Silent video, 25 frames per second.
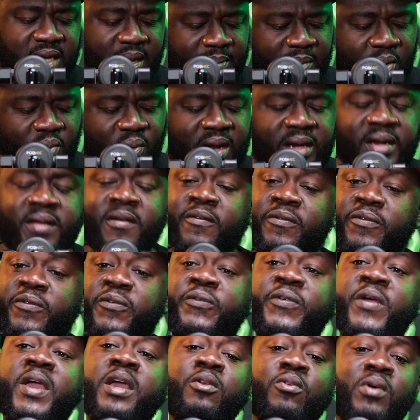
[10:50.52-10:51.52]
Number one,
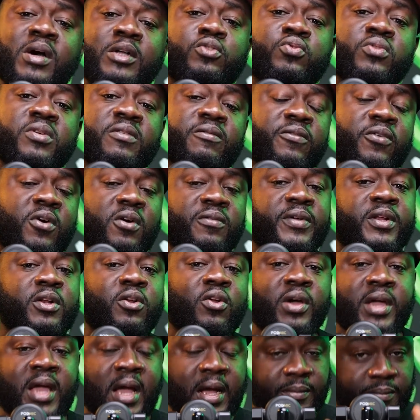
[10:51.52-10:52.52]
failure to involve a
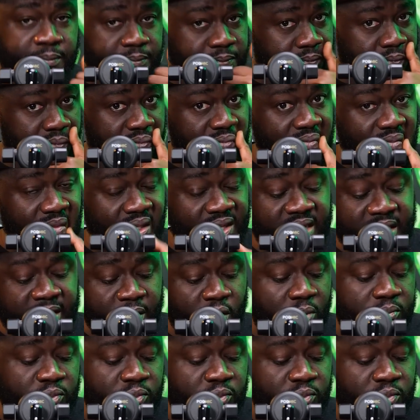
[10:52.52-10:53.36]
lawyer in